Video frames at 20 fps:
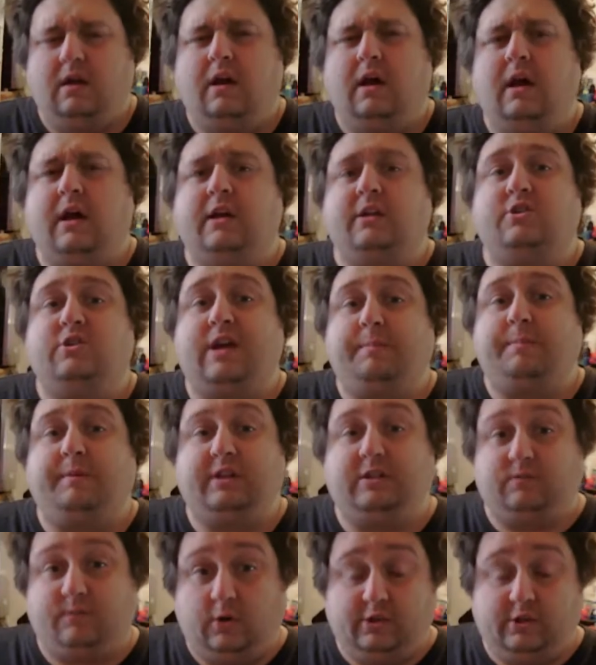Japanese
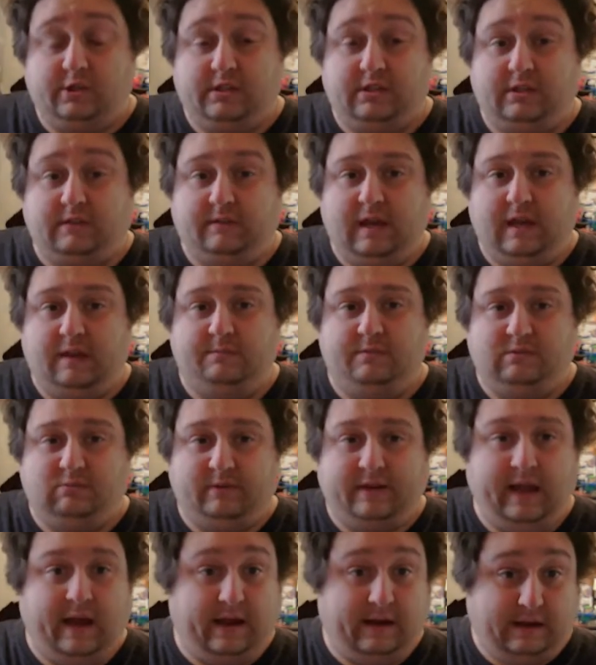versions of games we
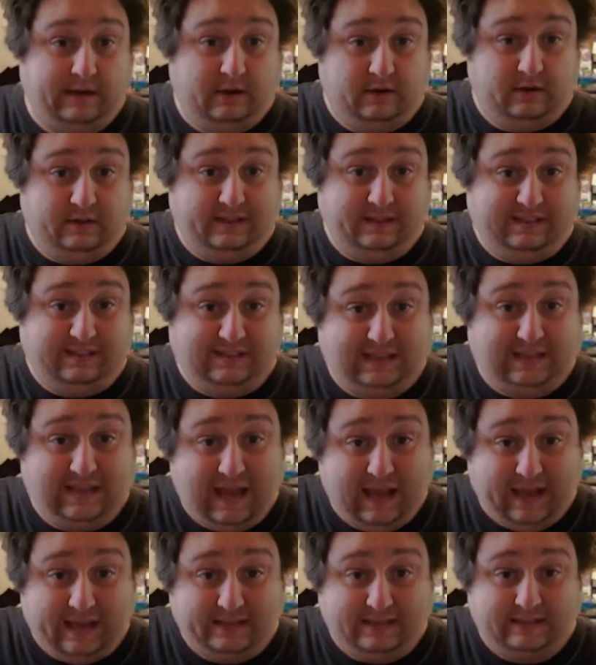got here in the
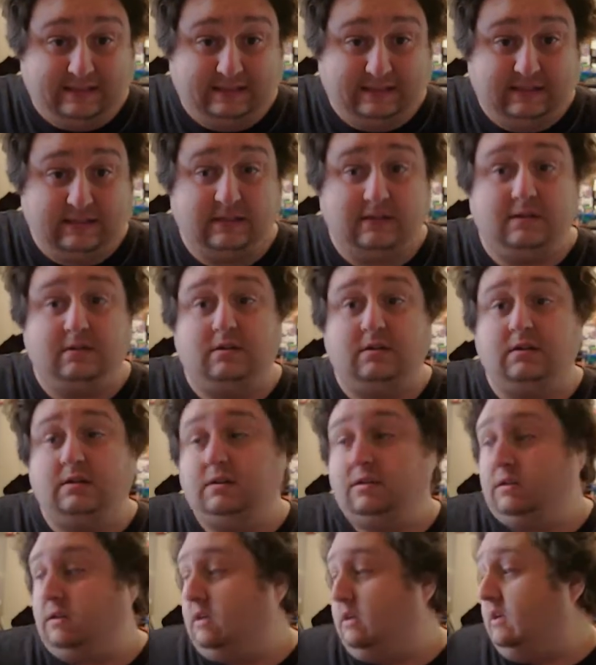States.
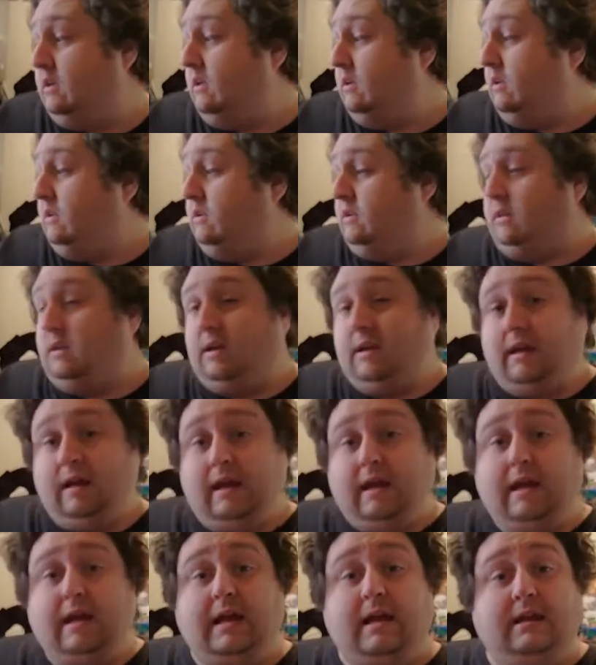
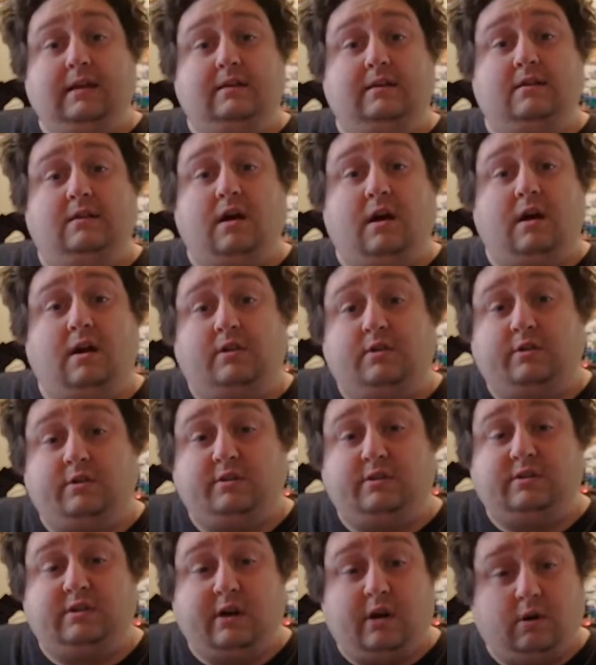And others
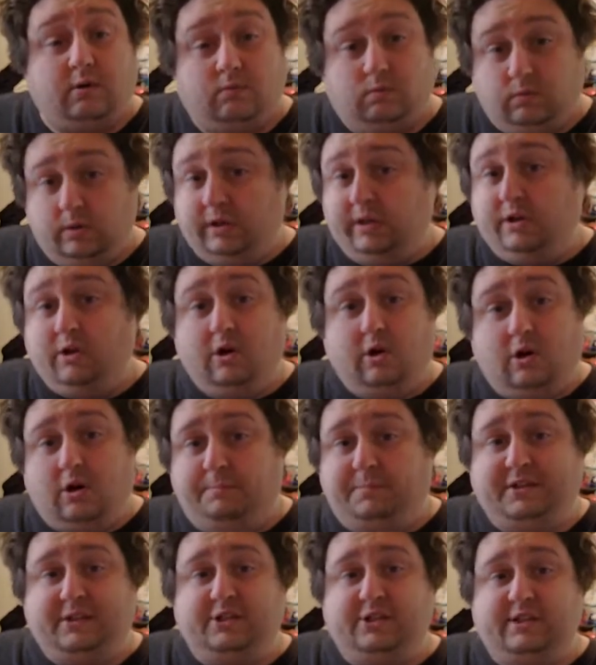are really good
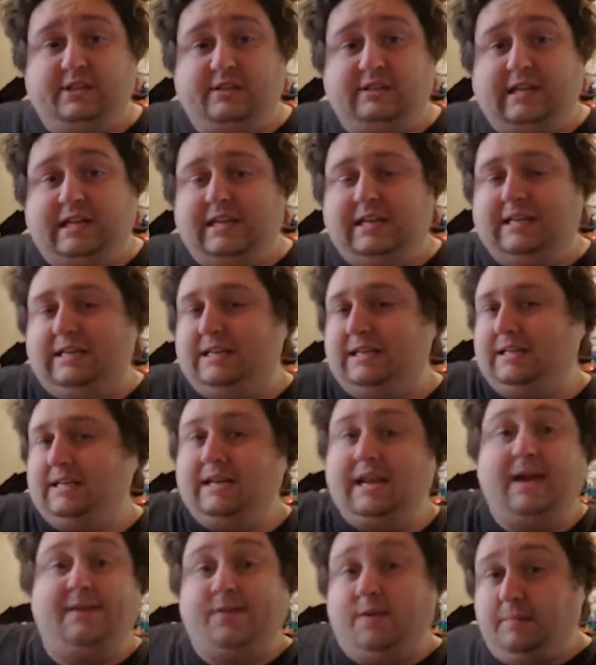RPGs that
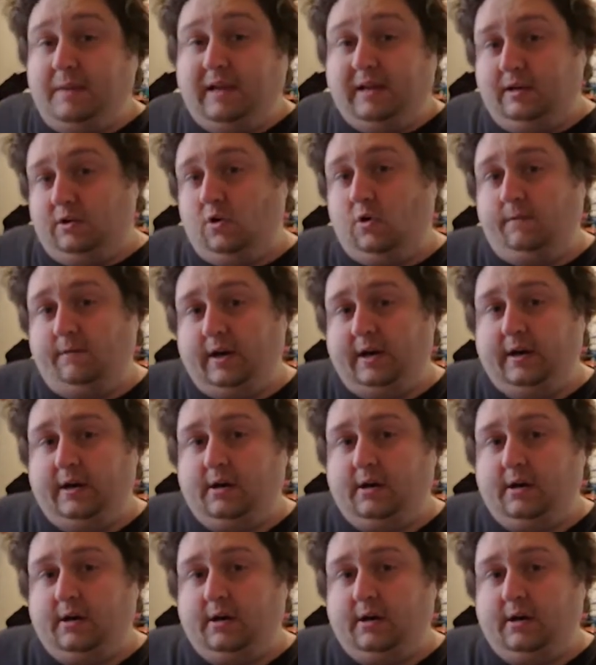never made it over here.